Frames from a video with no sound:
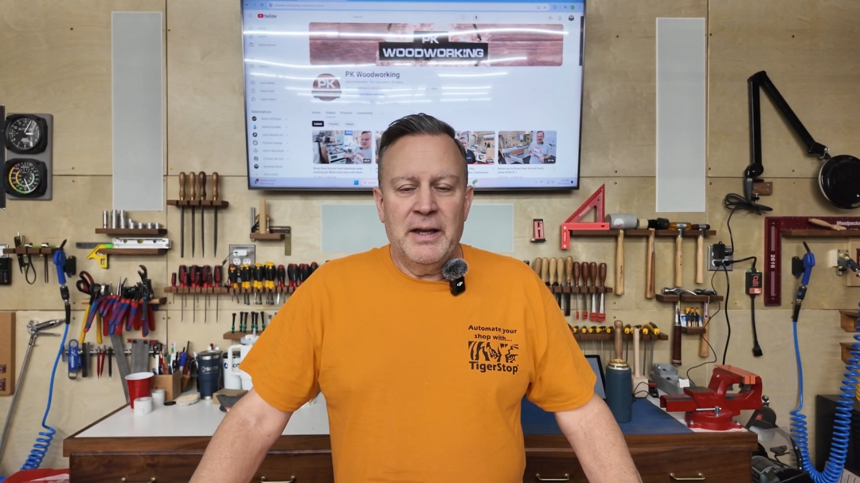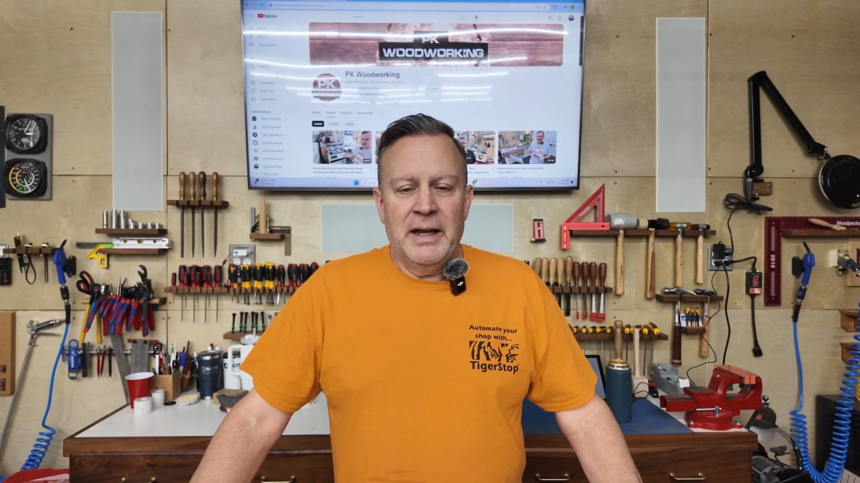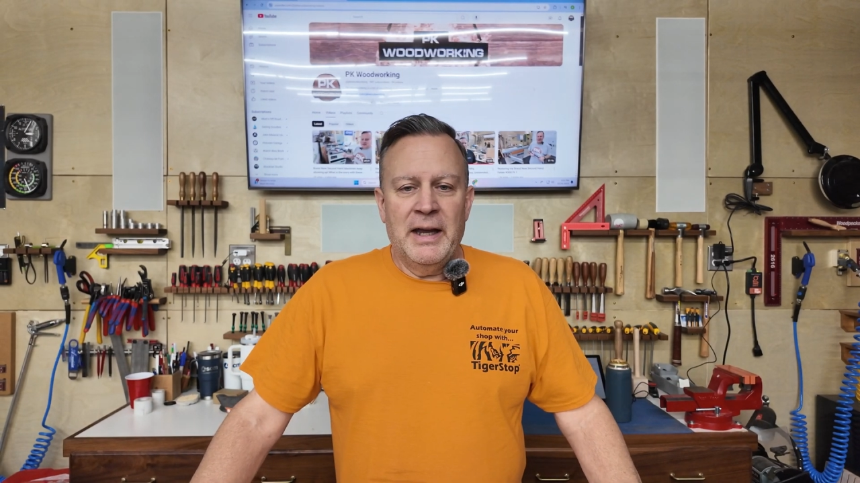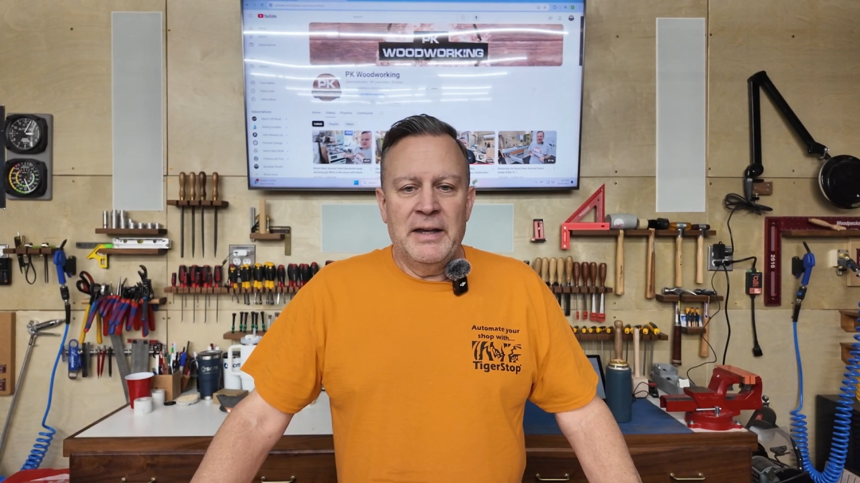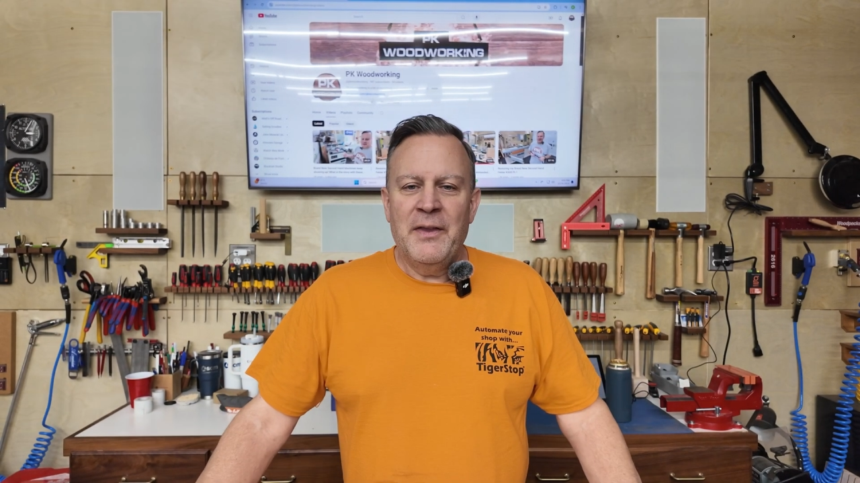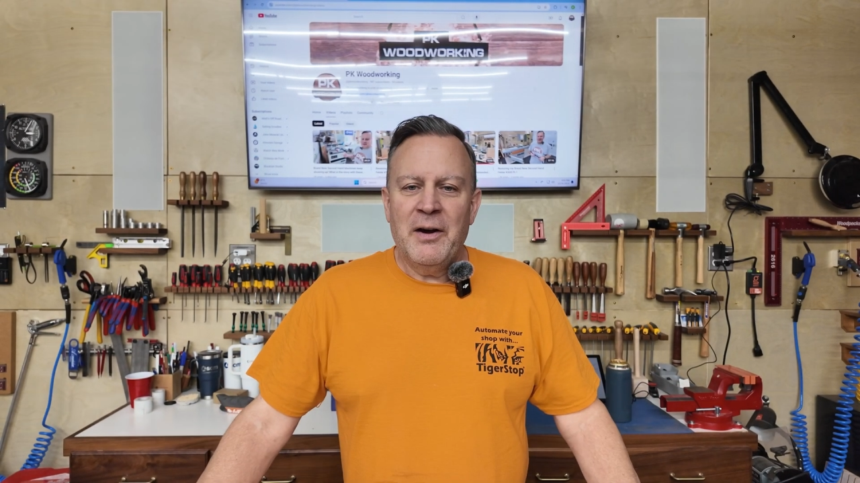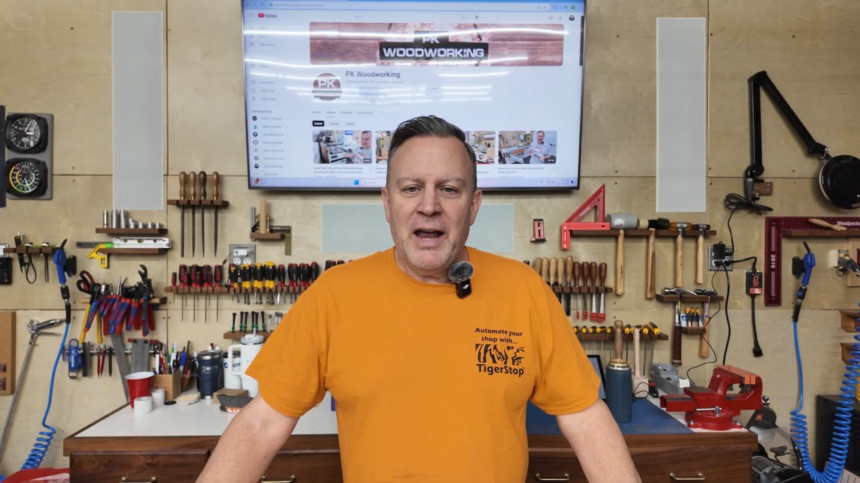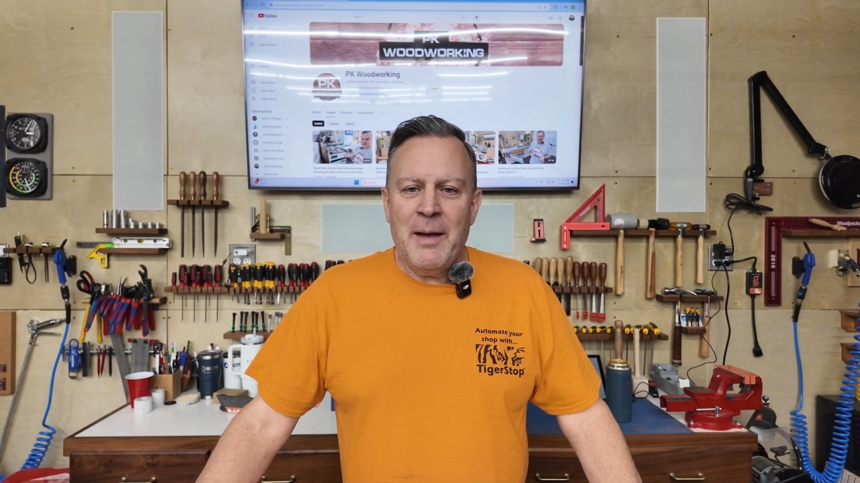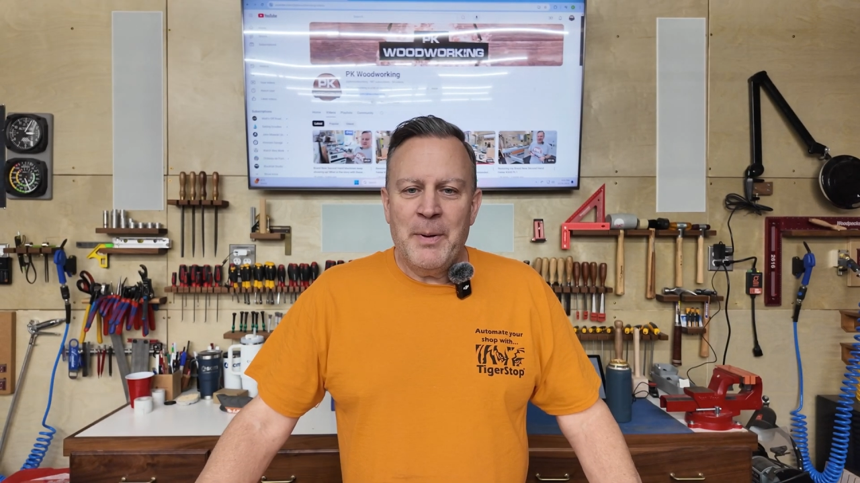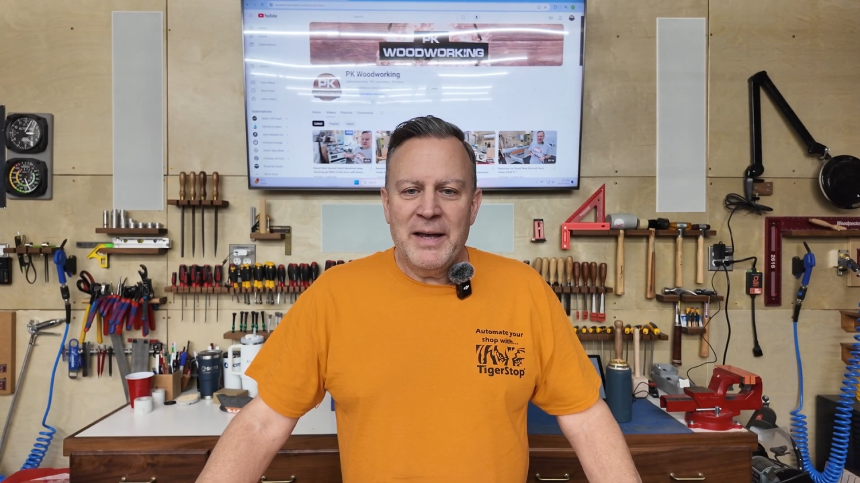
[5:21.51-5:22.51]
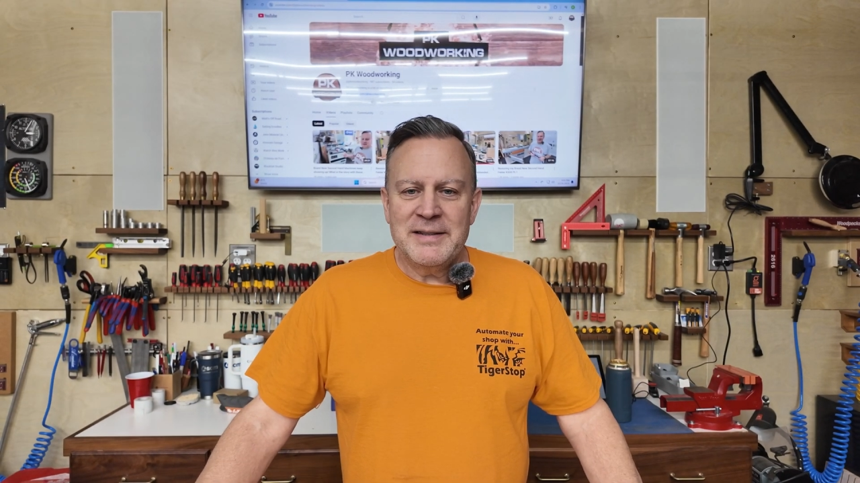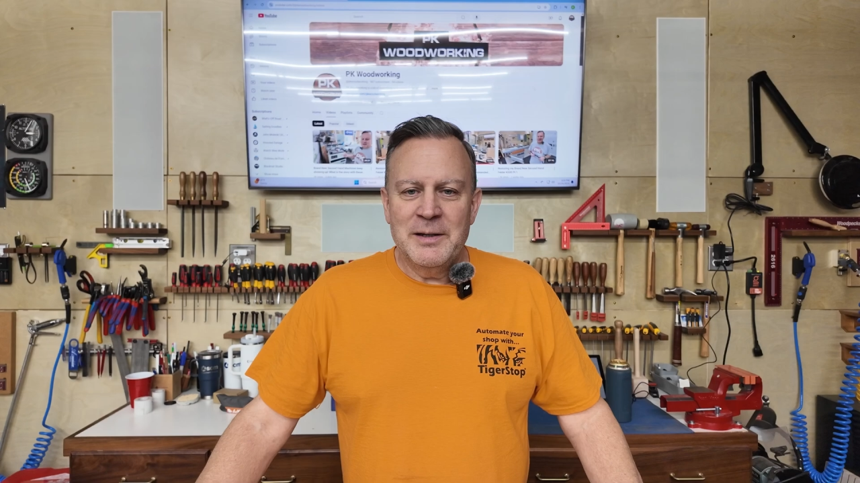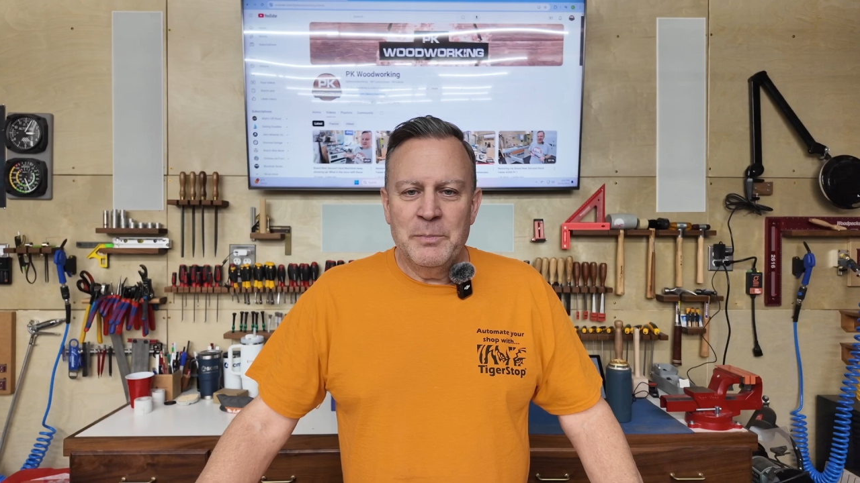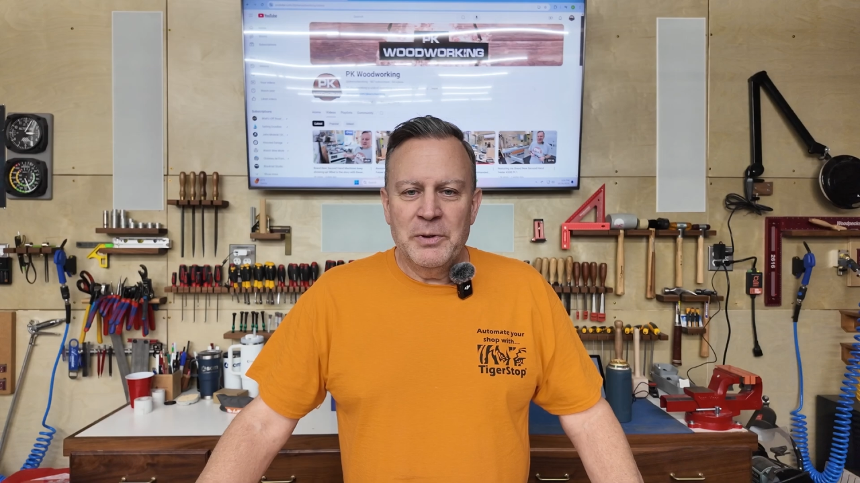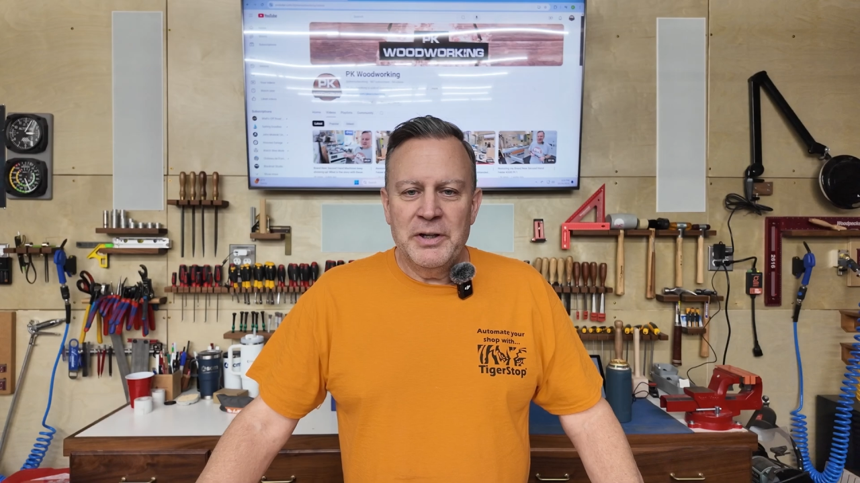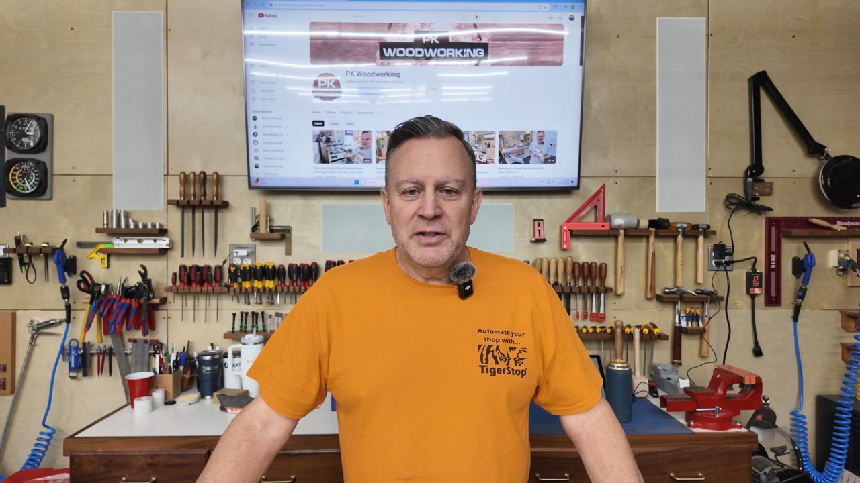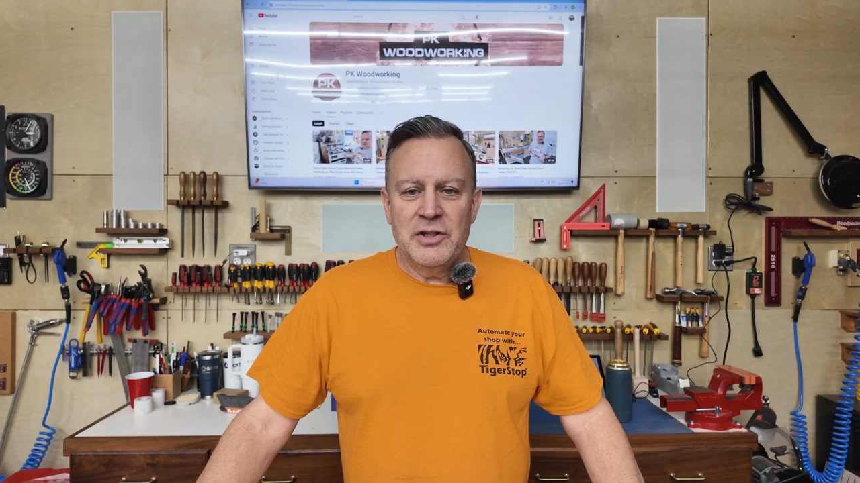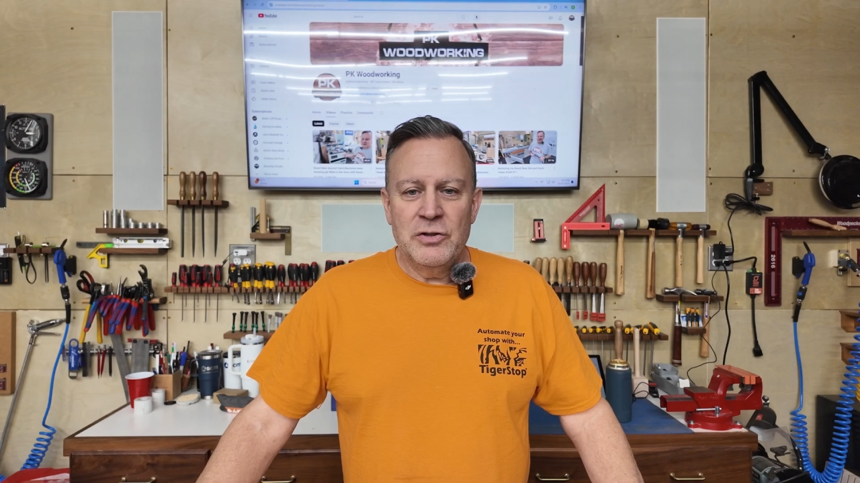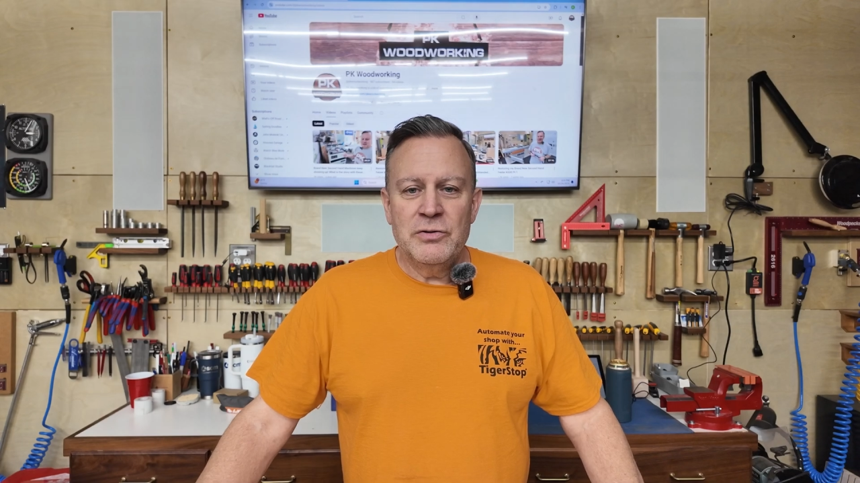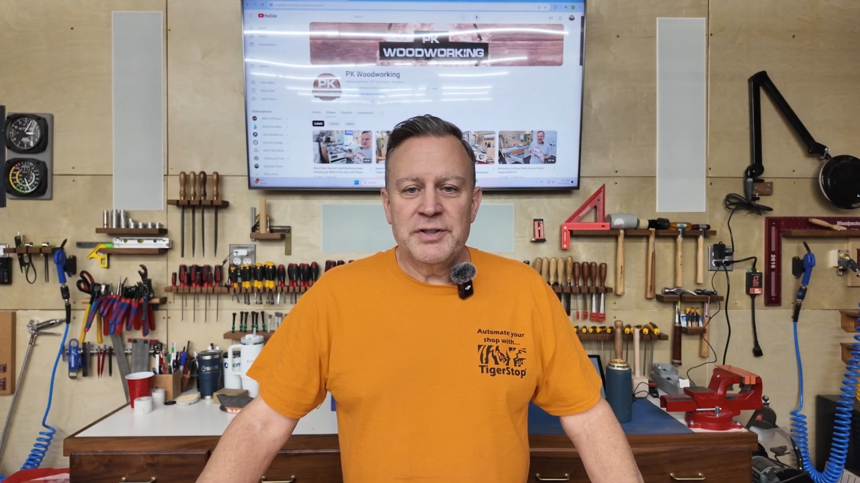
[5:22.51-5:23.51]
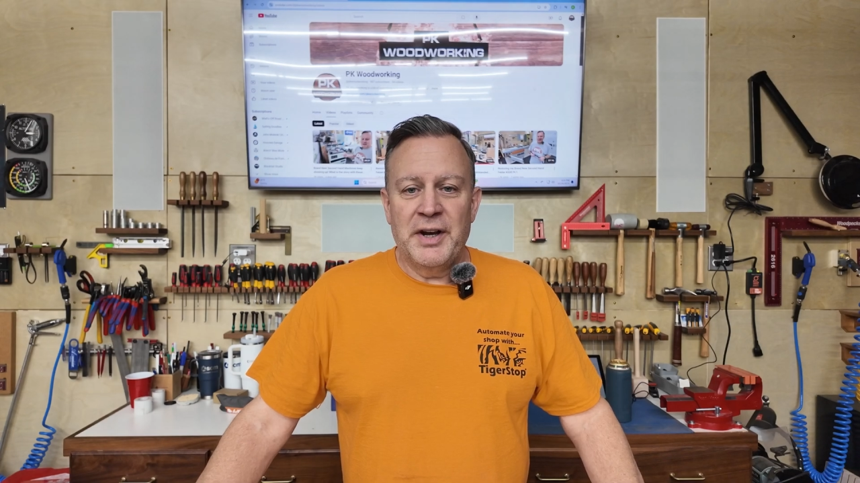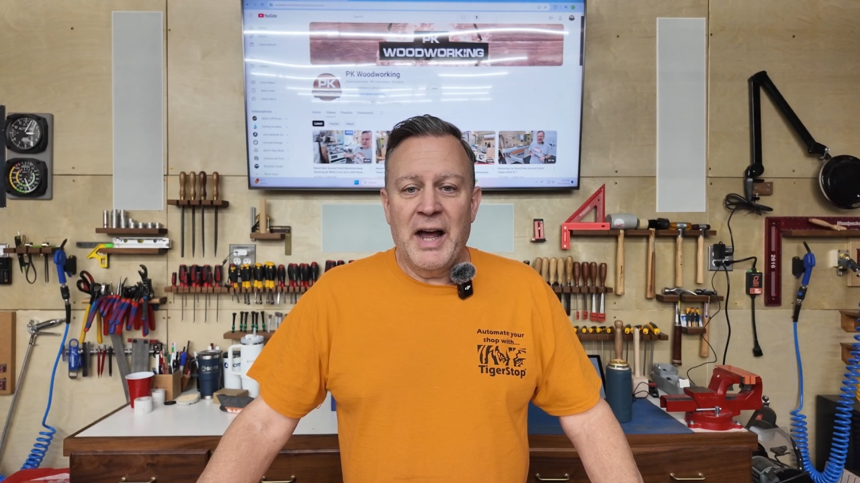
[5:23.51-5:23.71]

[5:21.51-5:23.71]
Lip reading: and their app has the ability to use an